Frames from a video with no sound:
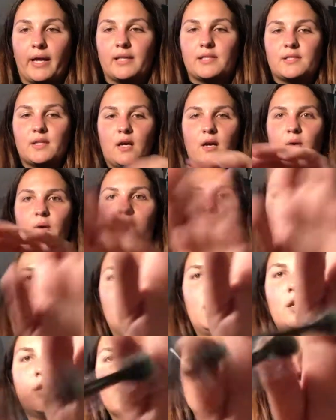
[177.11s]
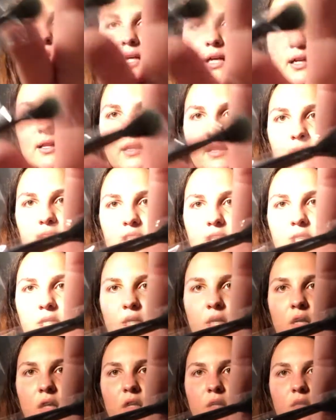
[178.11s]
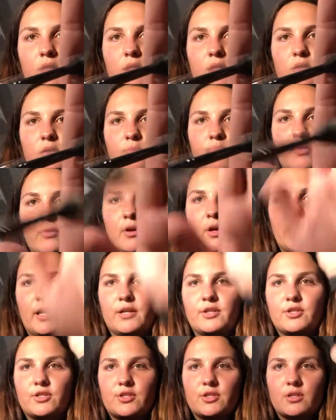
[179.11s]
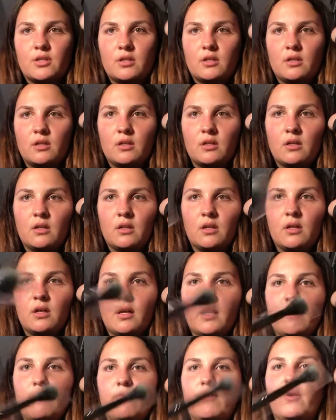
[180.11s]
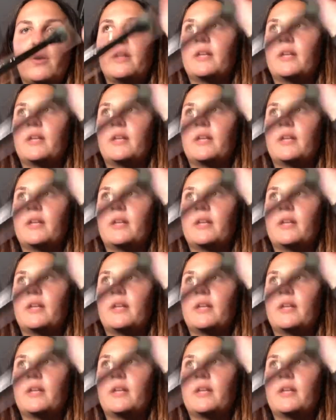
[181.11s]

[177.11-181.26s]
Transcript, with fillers: Okay, so just got this little brush. I have no